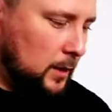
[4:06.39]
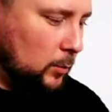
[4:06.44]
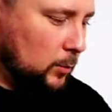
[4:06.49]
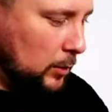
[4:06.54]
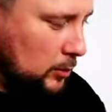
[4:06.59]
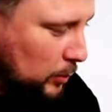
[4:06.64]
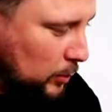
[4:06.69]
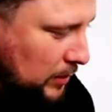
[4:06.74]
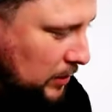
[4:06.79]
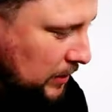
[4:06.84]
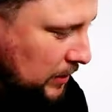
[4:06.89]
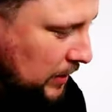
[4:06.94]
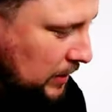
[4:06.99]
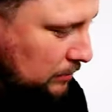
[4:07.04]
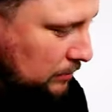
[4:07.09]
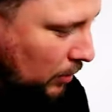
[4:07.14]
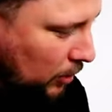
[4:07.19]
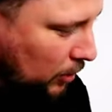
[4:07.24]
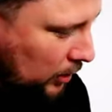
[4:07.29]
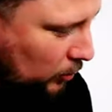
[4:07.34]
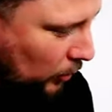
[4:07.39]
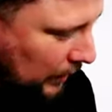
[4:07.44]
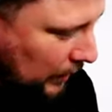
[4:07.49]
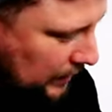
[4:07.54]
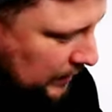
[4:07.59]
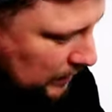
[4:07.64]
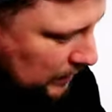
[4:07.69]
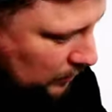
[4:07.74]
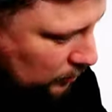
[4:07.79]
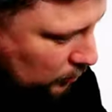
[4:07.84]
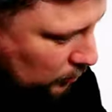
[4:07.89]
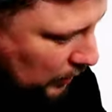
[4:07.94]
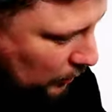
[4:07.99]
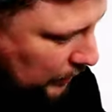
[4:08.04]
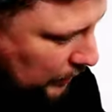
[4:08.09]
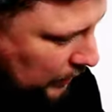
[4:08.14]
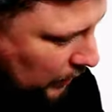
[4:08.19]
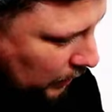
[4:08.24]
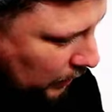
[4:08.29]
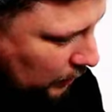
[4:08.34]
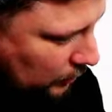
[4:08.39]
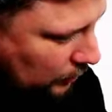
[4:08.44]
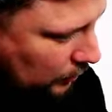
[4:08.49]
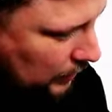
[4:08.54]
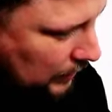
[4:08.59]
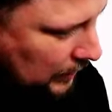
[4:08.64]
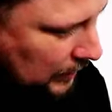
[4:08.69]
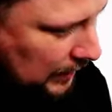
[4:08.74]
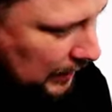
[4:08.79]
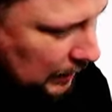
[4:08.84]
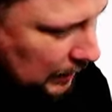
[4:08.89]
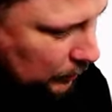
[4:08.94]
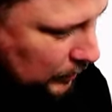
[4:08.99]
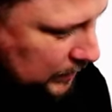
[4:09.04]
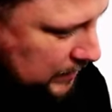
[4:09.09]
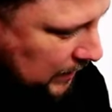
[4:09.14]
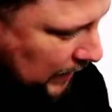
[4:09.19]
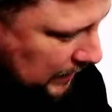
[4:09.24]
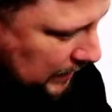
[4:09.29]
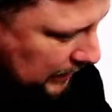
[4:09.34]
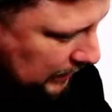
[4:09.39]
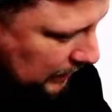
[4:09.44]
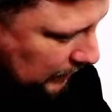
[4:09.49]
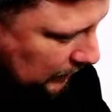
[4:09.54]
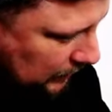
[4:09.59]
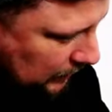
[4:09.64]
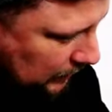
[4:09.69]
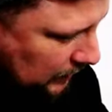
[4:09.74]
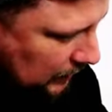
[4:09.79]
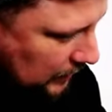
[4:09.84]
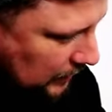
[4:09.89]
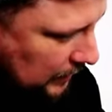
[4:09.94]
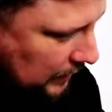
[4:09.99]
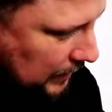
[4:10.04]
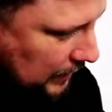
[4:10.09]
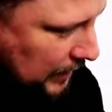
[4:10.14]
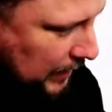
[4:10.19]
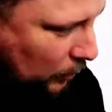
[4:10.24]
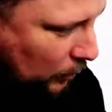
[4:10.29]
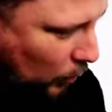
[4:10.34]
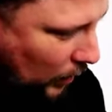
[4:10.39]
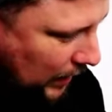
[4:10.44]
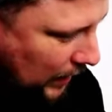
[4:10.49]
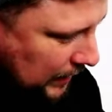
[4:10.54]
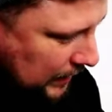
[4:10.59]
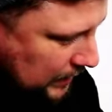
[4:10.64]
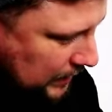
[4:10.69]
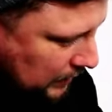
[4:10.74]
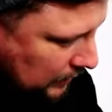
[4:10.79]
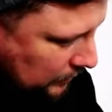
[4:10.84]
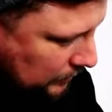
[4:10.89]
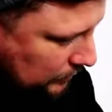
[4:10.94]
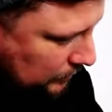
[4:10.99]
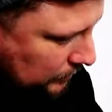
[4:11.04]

Whereas when you did it my way, where we go and we take it away,